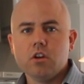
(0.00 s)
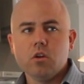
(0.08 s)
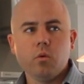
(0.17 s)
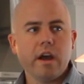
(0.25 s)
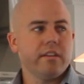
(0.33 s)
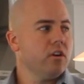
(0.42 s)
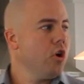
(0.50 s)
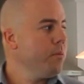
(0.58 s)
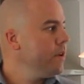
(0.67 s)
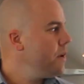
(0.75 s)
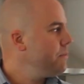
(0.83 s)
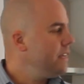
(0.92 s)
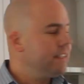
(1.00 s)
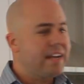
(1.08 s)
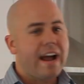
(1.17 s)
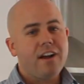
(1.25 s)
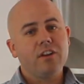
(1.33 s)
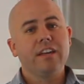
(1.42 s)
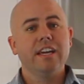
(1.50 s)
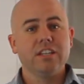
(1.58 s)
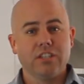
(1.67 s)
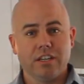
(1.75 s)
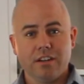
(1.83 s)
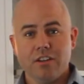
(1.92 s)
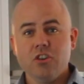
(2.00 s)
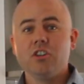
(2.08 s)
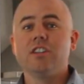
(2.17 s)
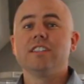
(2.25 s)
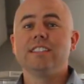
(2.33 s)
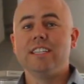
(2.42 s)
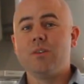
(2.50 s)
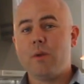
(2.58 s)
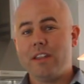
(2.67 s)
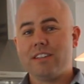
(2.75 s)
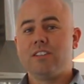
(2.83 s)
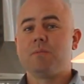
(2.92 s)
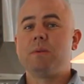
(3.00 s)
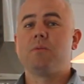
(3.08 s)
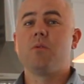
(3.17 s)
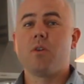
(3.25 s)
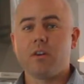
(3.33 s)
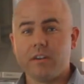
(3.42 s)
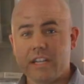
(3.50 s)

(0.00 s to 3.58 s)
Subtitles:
We had to open up the entire kitchen. You should have seen the way this looked before.